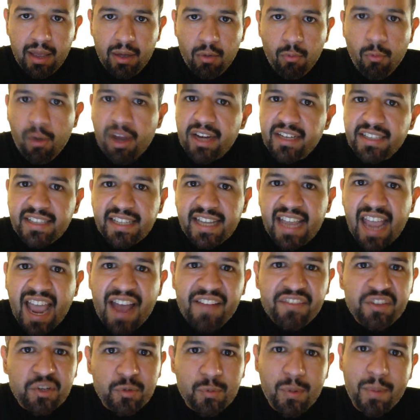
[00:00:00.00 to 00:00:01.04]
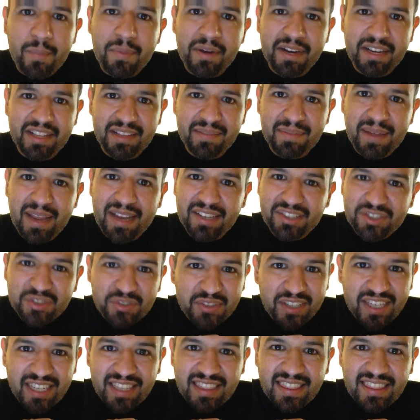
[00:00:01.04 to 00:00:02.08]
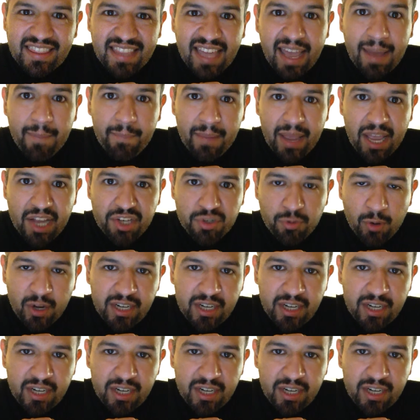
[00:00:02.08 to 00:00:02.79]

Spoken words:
why does he have to win Money in the Bank to get that match?